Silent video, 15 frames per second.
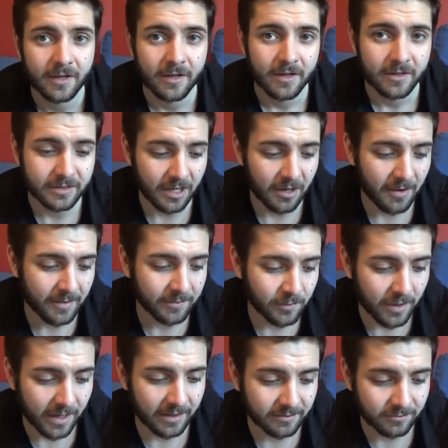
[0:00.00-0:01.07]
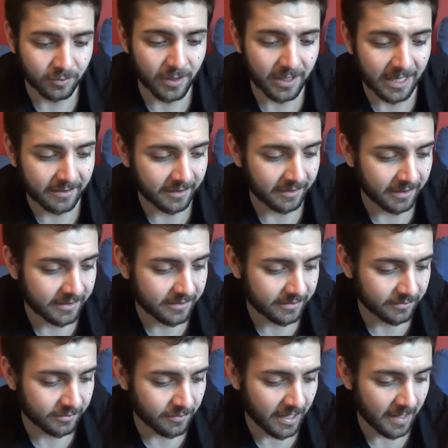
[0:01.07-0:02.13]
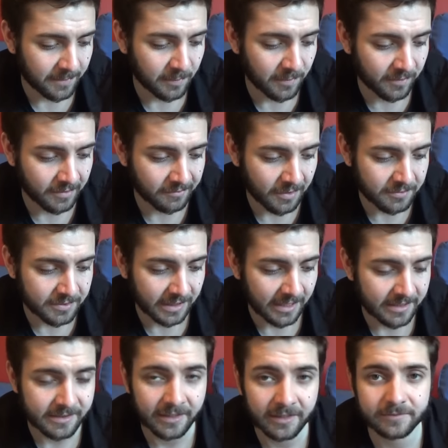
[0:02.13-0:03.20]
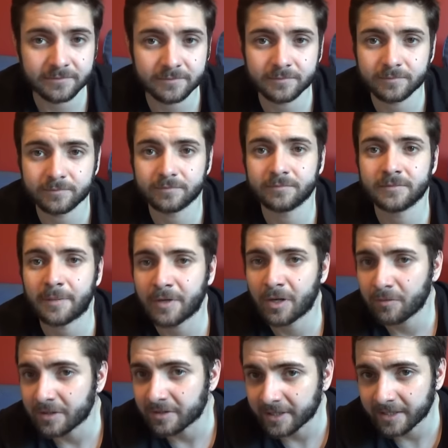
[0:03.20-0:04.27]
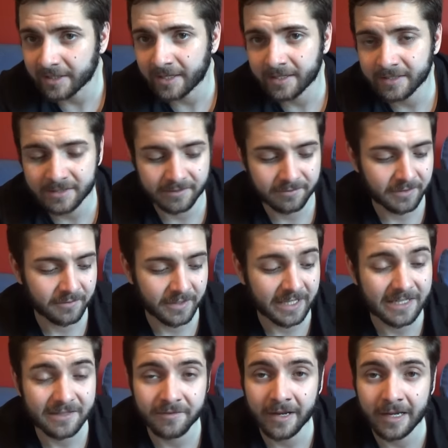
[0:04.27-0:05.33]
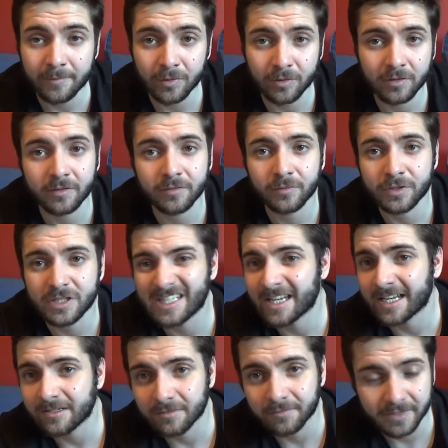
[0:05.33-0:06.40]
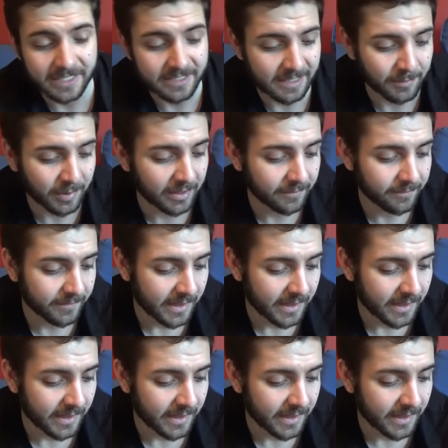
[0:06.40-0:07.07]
So I'm quite like that list. I was quite happy with when I wrote it last night. Let me know what you think, guys, if you think it's viable, or would you take something similar.